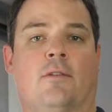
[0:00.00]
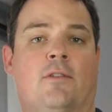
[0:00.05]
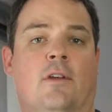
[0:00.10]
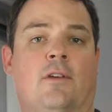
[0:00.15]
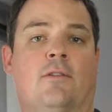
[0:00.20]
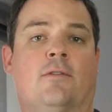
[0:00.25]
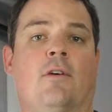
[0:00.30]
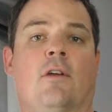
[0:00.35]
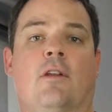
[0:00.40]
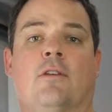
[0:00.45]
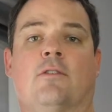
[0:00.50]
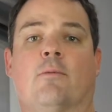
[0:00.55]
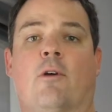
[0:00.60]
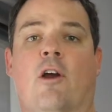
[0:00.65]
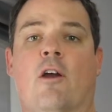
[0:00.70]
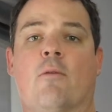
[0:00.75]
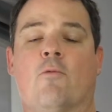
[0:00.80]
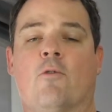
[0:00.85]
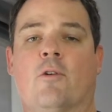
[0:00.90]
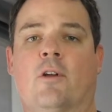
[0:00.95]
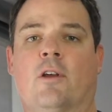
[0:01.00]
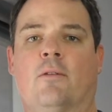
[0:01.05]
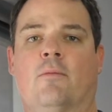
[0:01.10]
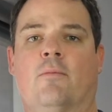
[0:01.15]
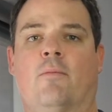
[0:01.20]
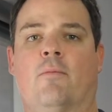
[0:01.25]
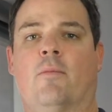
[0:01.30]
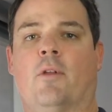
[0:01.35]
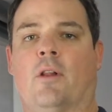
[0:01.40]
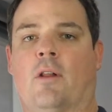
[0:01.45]
6:30 tomorrow morning,
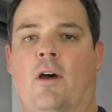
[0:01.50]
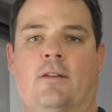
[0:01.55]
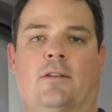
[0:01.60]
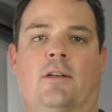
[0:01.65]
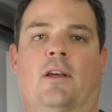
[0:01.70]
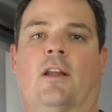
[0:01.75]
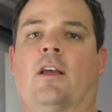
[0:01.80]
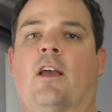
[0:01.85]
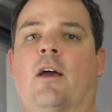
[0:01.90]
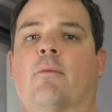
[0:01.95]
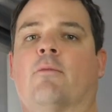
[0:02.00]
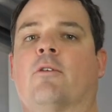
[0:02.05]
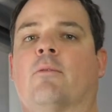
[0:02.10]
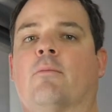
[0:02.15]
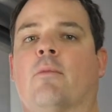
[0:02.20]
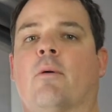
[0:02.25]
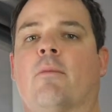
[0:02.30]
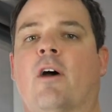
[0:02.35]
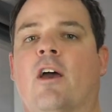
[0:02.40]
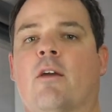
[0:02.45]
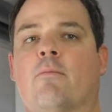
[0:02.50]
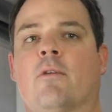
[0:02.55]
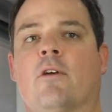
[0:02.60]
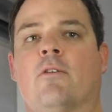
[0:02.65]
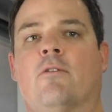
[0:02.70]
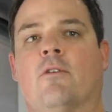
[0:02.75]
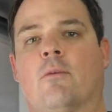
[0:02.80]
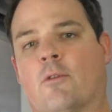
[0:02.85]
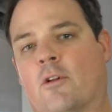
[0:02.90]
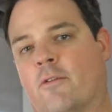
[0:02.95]
the lights are going to come on in my main
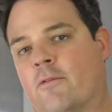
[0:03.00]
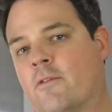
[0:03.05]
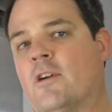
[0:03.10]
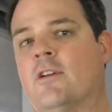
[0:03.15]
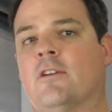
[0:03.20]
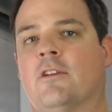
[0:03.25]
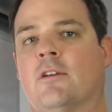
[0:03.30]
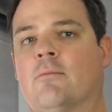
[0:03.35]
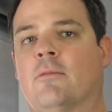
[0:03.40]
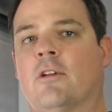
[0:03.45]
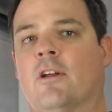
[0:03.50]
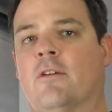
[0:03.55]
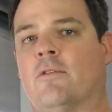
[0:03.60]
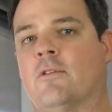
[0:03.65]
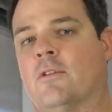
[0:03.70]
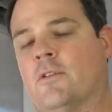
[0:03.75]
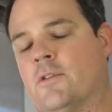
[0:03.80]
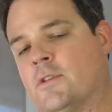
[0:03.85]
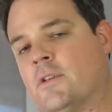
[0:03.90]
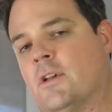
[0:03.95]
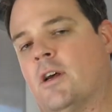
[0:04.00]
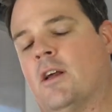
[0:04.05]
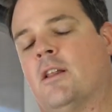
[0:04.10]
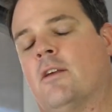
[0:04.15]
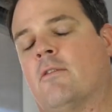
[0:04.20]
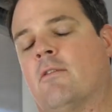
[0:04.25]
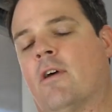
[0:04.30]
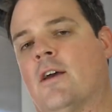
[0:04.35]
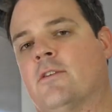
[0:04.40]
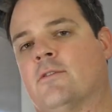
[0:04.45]
bedroom at a very dim level and
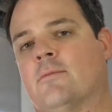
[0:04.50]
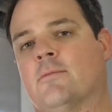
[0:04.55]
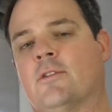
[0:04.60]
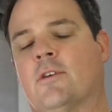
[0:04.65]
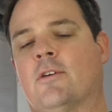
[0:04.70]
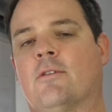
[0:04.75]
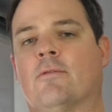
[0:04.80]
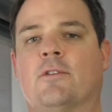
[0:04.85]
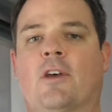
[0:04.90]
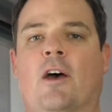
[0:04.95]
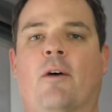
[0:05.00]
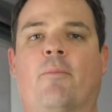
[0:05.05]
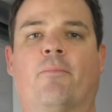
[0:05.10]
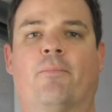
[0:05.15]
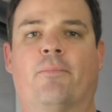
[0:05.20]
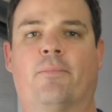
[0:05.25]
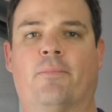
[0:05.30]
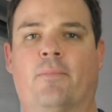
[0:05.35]
slowly raise themselves up.